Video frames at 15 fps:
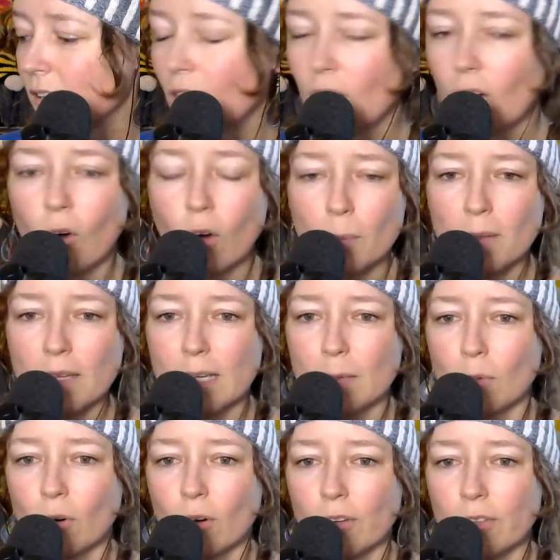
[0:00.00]
horribly
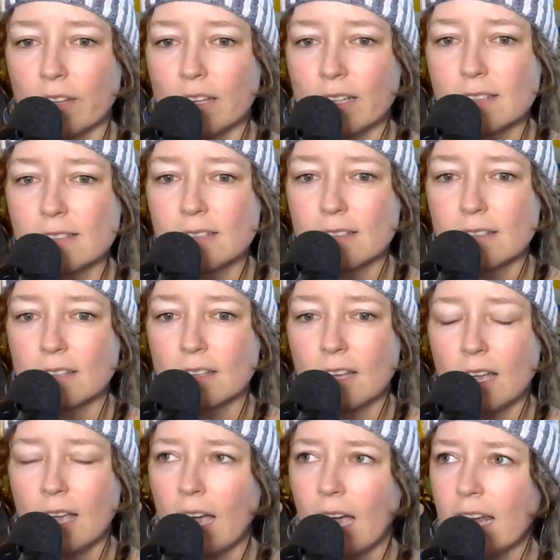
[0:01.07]
immoral things.
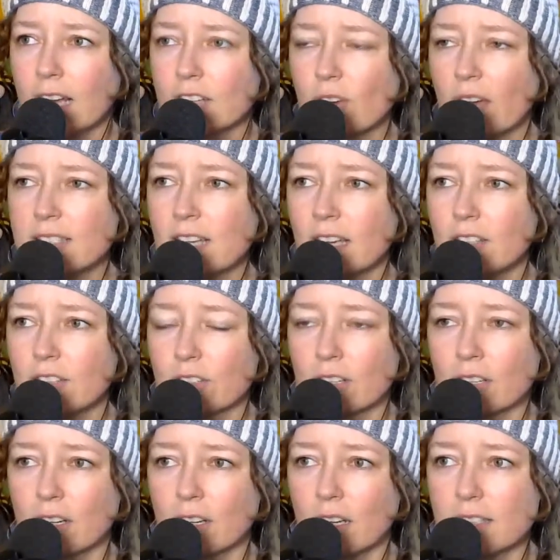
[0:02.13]
And I tried to
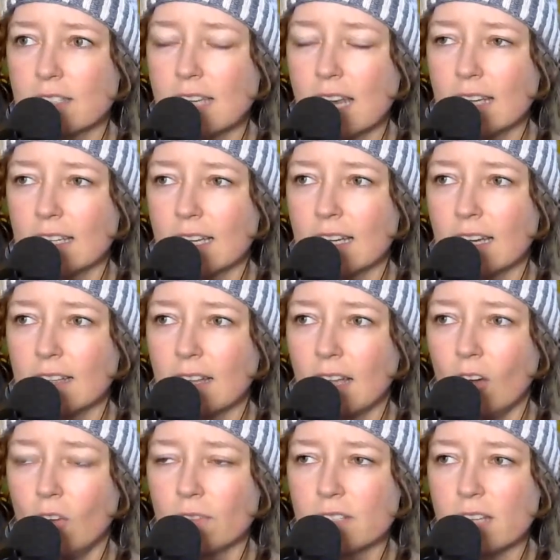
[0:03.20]
understand it, and
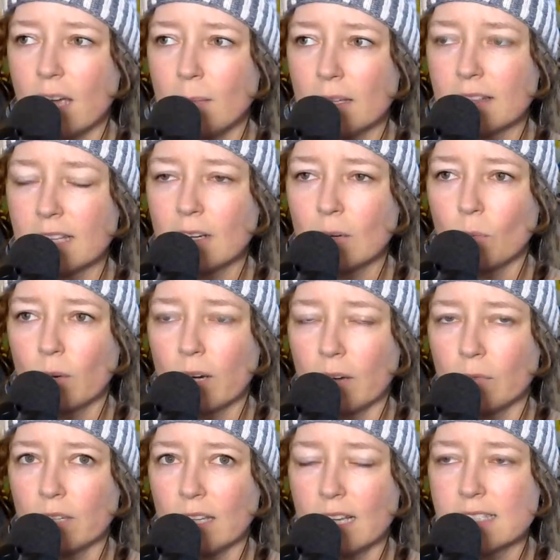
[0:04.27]
over time, I think what I
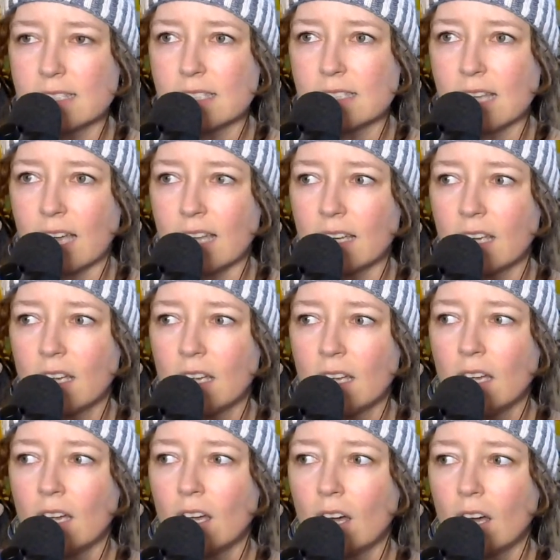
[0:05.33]
realized is that,
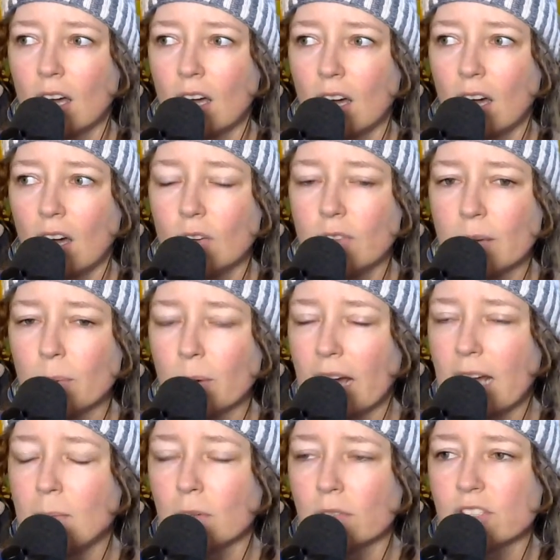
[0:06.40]
oh, they were
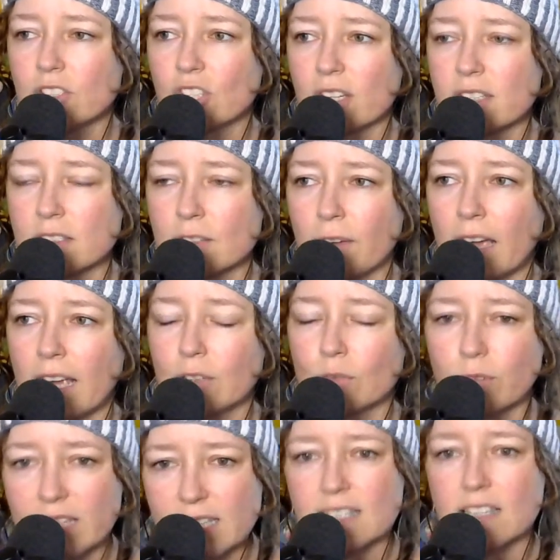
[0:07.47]
able to justify and
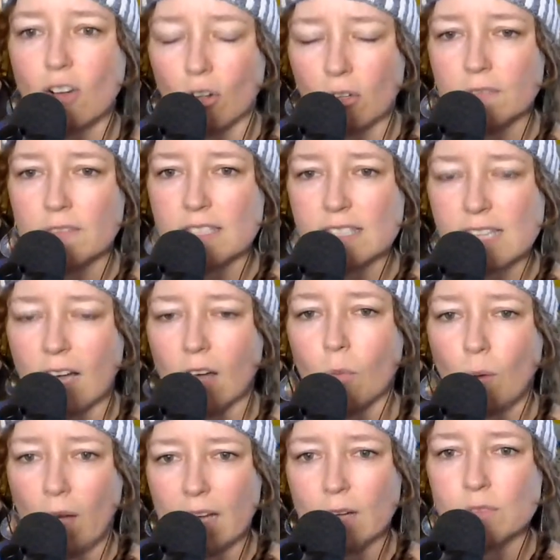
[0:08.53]
reason all of this out,
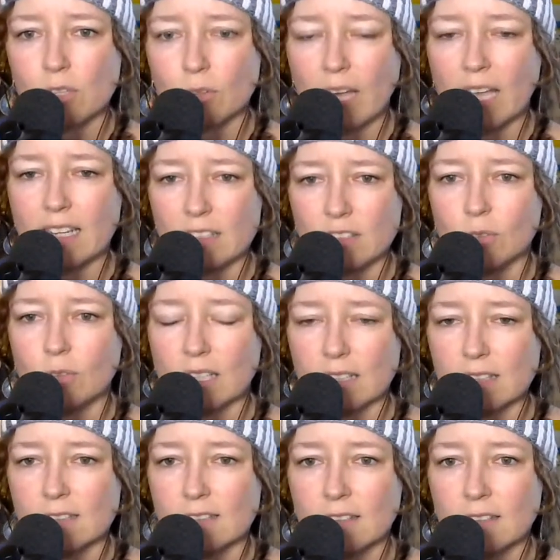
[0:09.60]
why it was okay to do
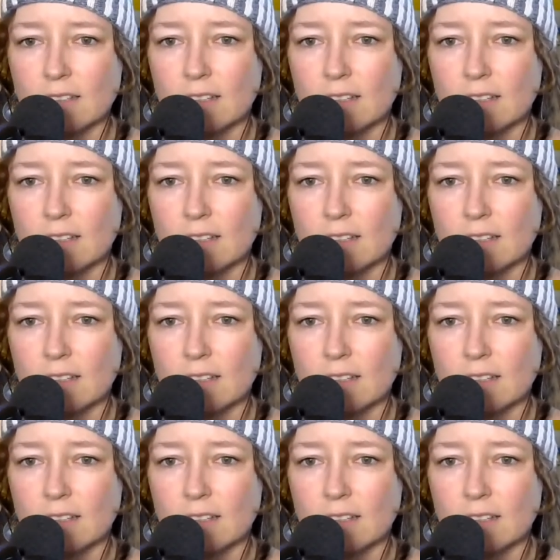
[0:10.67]
this.